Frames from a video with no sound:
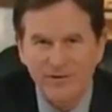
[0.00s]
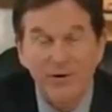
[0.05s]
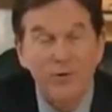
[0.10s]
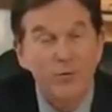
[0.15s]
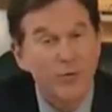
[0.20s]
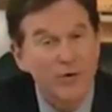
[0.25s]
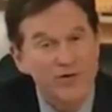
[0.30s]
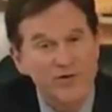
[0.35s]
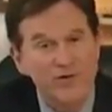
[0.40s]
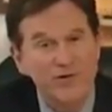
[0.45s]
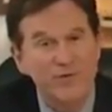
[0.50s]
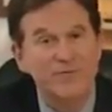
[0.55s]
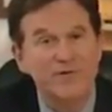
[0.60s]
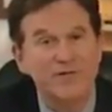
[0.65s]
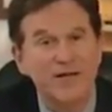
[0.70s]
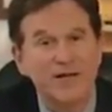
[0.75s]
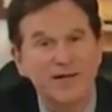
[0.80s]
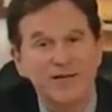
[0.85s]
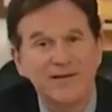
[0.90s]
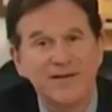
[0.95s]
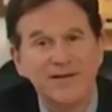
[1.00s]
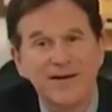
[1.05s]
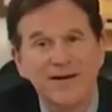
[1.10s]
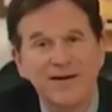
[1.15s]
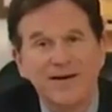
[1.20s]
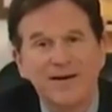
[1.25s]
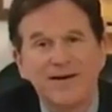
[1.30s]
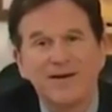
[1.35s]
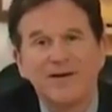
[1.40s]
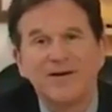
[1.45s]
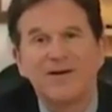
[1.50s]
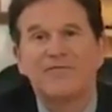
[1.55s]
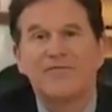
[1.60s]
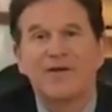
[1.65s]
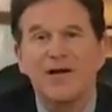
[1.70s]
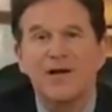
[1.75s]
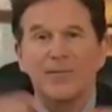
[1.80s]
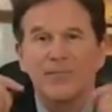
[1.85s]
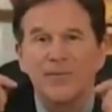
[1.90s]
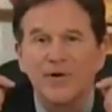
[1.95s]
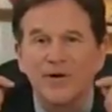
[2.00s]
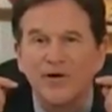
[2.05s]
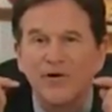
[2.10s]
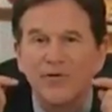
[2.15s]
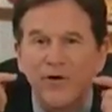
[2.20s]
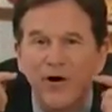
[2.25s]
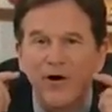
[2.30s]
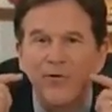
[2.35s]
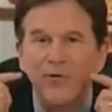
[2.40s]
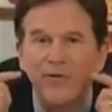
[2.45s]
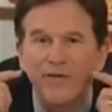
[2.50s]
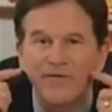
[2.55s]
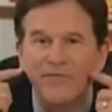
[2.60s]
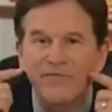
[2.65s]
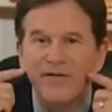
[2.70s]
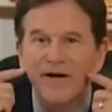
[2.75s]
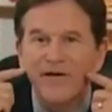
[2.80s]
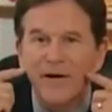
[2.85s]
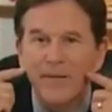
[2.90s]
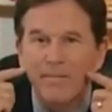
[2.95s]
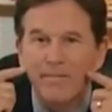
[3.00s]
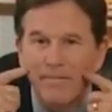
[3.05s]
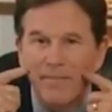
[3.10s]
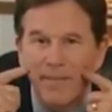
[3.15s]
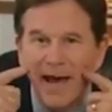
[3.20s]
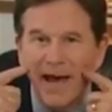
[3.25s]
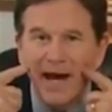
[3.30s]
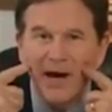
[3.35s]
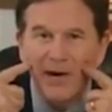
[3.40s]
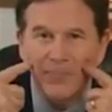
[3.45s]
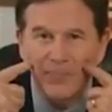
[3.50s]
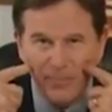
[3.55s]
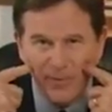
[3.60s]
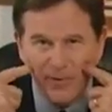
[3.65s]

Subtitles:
or wisdom teeth, develop and grow in the very back